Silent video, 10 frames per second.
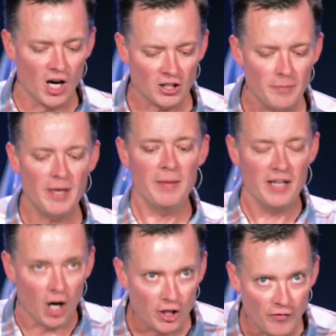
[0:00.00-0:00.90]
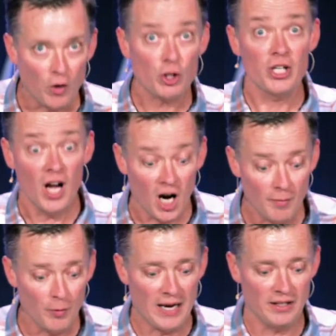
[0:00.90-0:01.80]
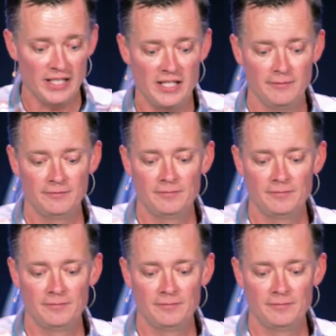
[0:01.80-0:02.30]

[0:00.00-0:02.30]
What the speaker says: our commitment, our devotion, our morality.